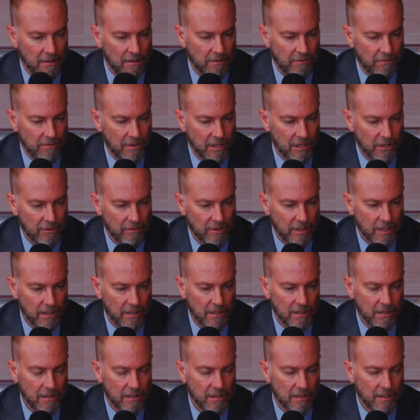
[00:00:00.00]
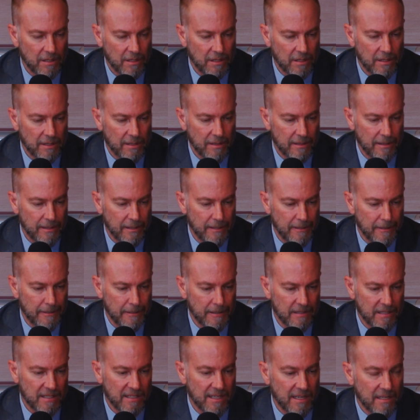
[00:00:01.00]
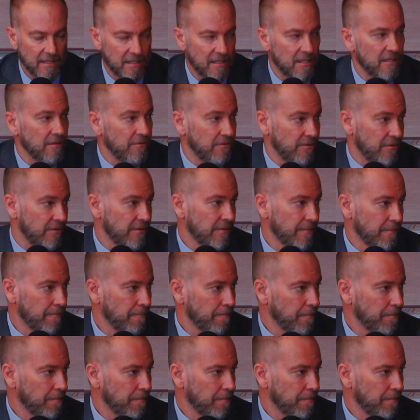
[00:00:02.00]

very sensitive.